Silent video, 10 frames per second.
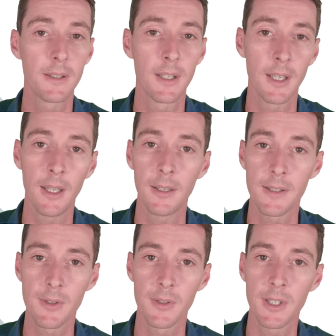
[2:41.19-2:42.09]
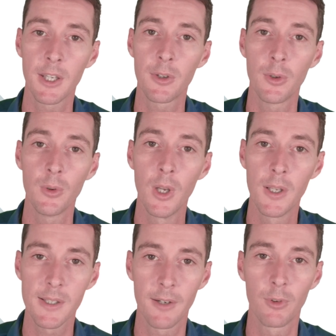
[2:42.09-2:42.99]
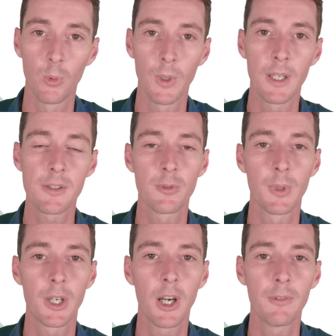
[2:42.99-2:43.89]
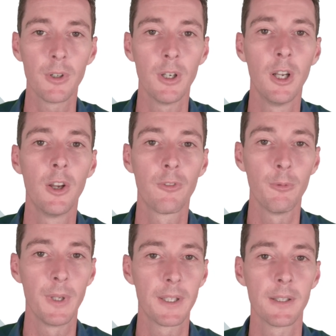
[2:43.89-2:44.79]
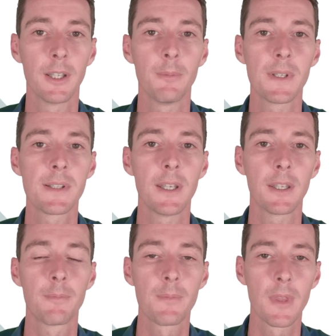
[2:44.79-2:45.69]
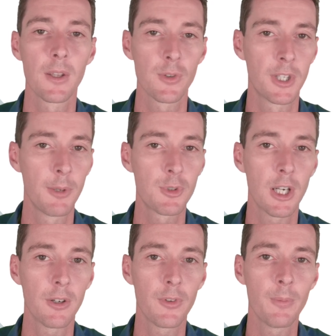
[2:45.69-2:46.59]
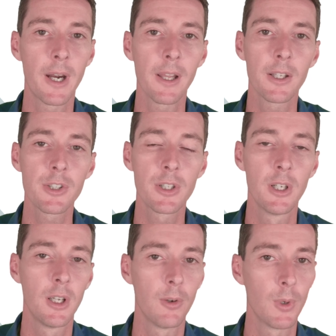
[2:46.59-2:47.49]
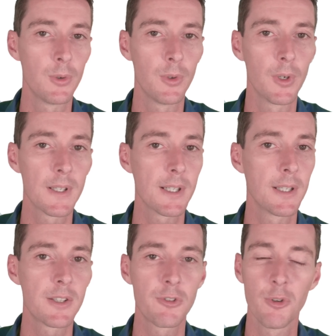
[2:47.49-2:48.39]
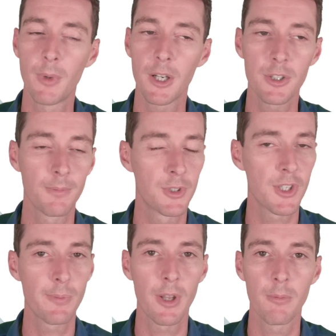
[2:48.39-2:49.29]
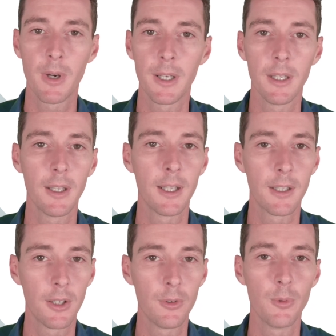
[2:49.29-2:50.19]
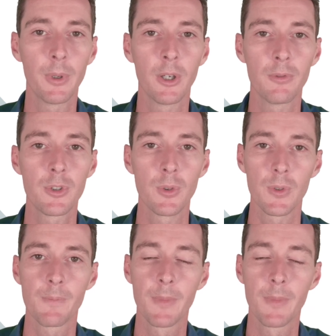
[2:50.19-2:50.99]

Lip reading: and it's going to take you several weeks to recover from making that mistake. So keep track of your mileage. When you notice that it's too much, just spend the money and get a new pair of shoes.